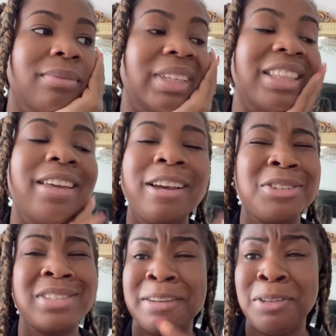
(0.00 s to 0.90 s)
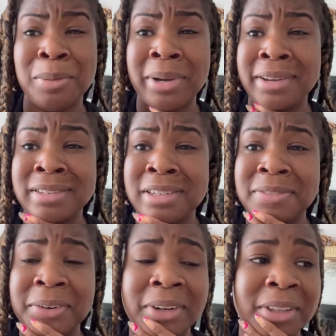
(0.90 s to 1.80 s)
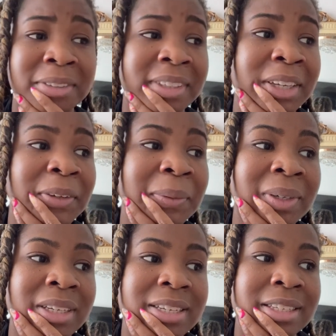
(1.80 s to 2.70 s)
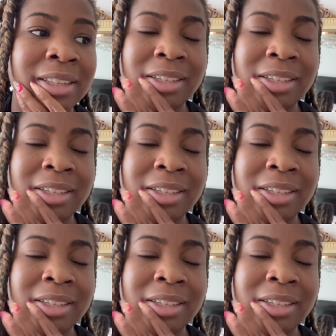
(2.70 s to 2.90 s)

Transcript: think I'll just save the unboxings for another video, honestly.